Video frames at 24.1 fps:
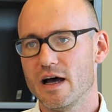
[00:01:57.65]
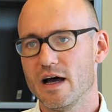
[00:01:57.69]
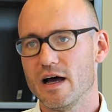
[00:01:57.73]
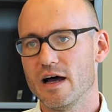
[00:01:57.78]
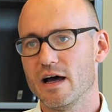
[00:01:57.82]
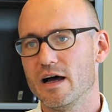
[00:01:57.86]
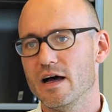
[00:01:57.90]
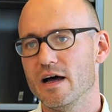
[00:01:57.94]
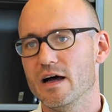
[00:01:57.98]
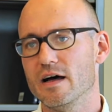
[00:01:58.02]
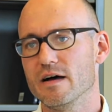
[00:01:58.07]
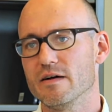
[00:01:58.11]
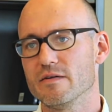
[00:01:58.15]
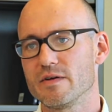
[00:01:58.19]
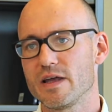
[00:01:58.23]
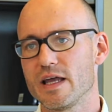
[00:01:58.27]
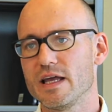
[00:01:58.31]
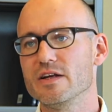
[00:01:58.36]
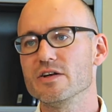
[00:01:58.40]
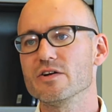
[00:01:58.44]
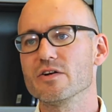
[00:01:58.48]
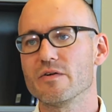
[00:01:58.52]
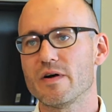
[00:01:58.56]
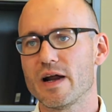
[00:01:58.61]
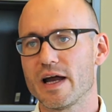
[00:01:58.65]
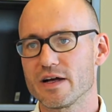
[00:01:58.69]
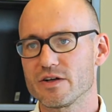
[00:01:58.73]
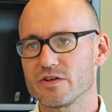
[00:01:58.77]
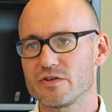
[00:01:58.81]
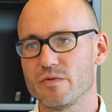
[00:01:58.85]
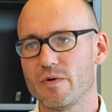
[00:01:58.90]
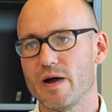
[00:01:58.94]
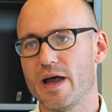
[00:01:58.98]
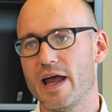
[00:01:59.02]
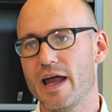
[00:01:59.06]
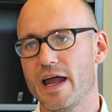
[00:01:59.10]
uh,
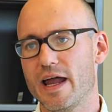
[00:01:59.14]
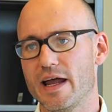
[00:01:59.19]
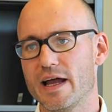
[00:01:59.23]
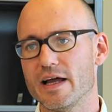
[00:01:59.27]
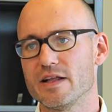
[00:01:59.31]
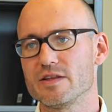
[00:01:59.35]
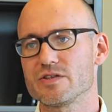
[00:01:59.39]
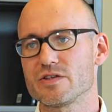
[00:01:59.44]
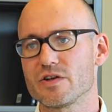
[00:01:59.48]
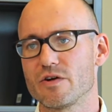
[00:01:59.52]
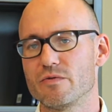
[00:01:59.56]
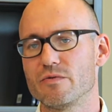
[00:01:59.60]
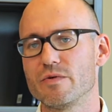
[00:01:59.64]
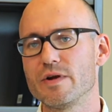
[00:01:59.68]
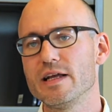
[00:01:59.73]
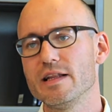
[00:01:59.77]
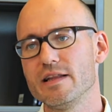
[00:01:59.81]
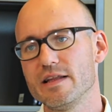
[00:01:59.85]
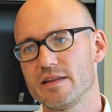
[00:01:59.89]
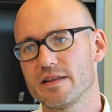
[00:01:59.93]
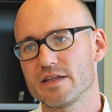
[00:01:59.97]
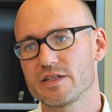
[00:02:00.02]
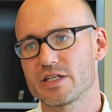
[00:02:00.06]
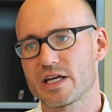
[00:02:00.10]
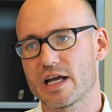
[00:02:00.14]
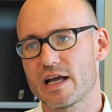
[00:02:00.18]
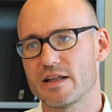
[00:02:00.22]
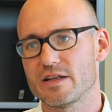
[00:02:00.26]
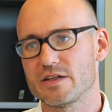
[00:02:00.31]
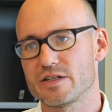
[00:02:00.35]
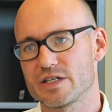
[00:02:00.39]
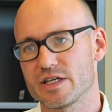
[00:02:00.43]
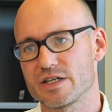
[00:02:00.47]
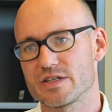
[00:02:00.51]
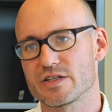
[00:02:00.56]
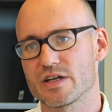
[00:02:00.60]
indirect way. And so really the
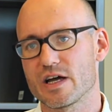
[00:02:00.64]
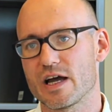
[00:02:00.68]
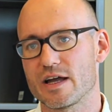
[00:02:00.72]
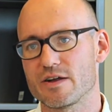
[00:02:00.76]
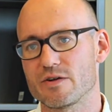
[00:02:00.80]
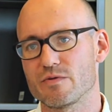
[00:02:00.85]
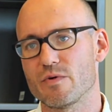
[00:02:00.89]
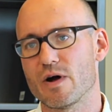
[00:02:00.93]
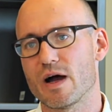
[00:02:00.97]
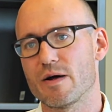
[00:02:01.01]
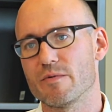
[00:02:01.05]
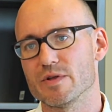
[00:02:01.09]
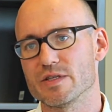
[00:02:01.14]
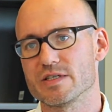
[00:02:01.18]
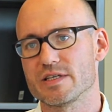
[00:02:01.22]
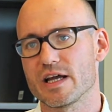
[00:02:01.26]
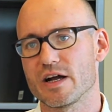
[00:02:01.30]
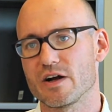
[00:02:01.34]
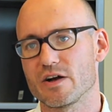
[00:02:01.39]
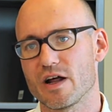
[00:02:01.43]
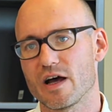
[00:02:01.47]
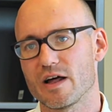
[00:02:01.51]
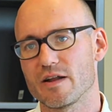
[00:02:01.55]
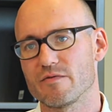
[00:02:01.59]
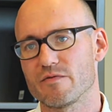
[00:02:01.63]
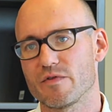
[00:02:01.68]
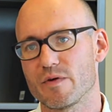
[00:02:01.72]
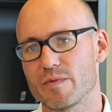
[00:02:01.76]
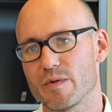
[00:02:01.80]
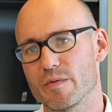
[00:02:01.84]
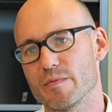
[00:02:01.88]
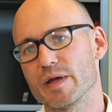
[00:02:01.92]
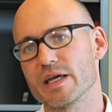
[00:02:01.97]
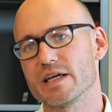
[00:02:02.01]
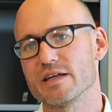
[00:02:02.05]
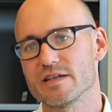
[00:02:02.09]
challenges I, I would say are not
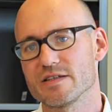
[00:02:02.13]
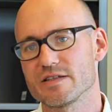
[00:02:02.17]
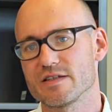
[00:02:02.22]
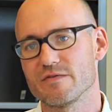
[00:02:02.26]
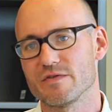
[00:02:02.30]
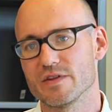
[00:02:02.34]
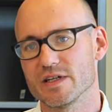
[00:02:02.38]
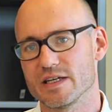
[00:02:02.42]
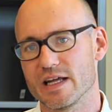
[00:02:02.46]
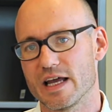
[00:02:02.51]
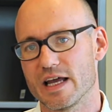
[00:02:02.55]
from the bigness of the